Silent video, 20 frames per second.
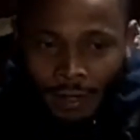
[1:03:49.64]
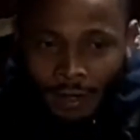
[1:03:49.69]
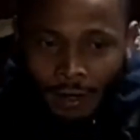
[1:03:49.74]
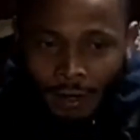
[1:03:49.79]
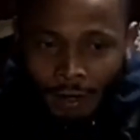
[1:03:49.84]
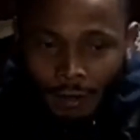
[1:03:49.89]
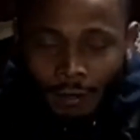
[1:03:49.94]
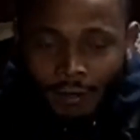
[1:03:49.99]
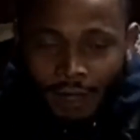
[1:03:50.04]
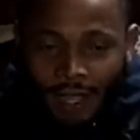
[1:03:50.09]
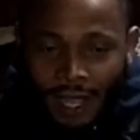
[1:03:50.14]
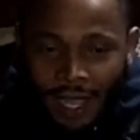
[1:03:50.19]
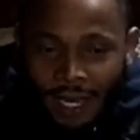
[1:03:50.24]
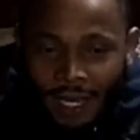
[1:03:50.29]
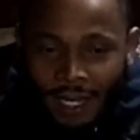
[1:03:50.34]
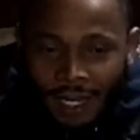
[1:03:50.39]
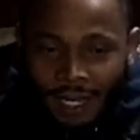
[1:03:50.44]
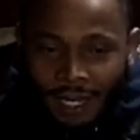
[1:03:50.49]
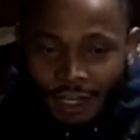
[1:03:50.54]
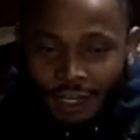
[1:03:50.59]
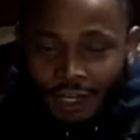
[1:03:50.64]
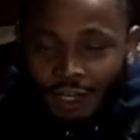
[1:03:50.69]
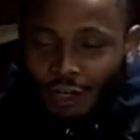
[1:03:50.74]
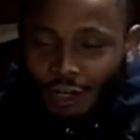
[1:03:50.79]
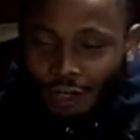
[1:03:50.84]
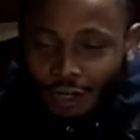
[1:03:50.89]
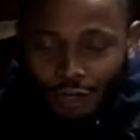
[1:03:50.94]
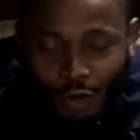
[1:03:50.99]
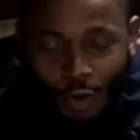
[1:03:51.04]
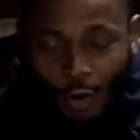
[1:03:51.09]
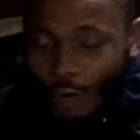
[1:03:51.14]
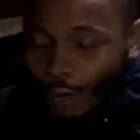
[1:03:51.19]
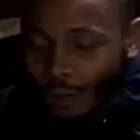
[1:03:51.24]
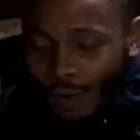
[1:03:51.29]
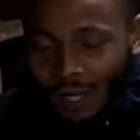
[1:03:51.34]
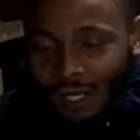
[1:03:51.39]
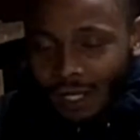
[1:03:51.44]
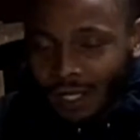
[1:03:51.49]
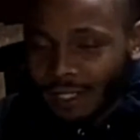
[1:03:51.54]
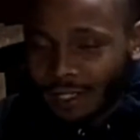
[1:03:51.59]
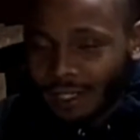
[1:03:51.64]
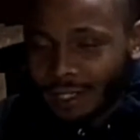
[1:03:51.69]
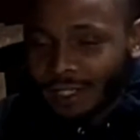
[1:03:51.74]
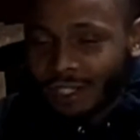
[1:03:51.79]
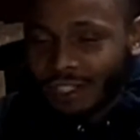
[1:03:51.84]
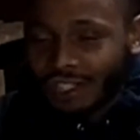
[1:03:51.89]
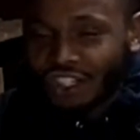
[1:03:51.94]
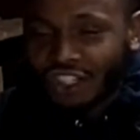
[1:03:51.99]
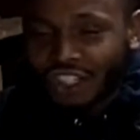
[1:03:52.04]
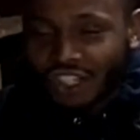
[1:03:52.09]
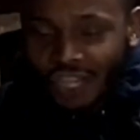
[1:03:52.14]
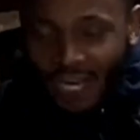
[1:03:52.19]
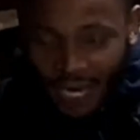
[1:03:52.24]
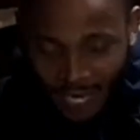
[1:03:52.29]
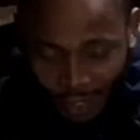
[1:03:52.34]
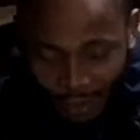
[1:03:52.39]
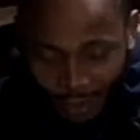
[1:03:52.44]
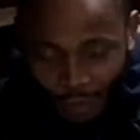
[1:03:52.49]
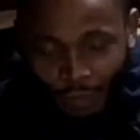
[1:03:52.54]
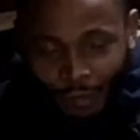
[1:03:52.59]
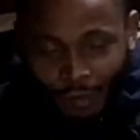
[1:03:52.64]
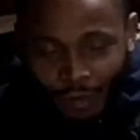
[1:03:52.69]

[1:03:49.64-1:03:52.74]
Okay? You're going to jail.